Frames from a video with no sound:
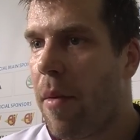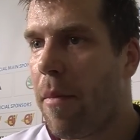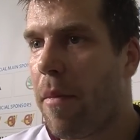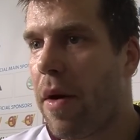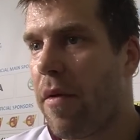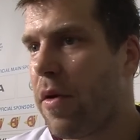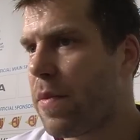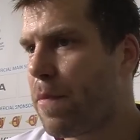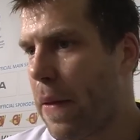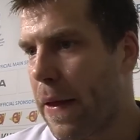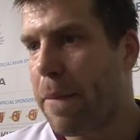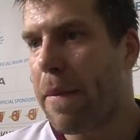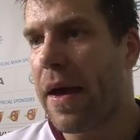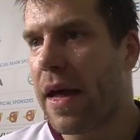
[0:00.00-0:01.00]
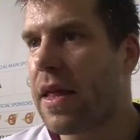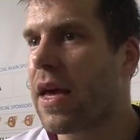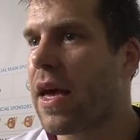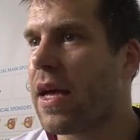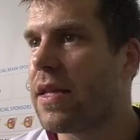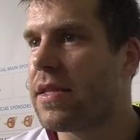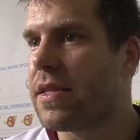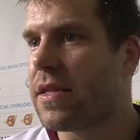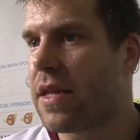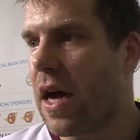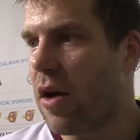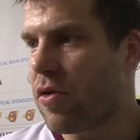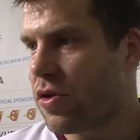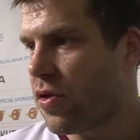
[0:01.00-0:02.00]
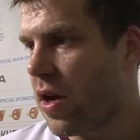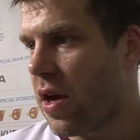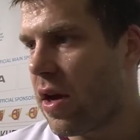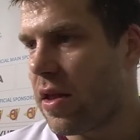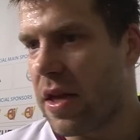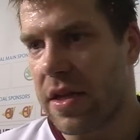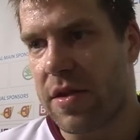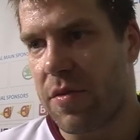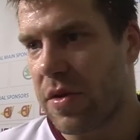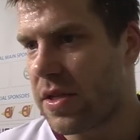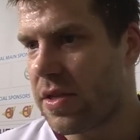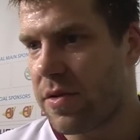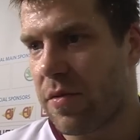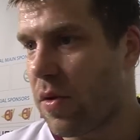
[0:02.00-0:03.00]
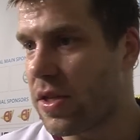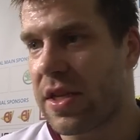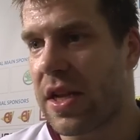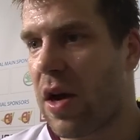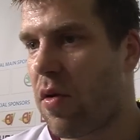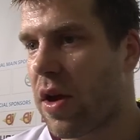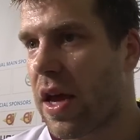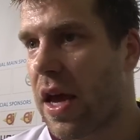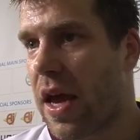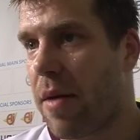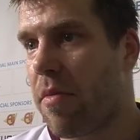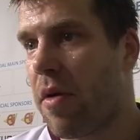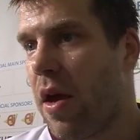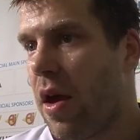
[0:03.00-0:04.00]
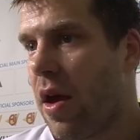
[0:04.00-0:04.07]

But we played bad against Austria. That was wasn't our game.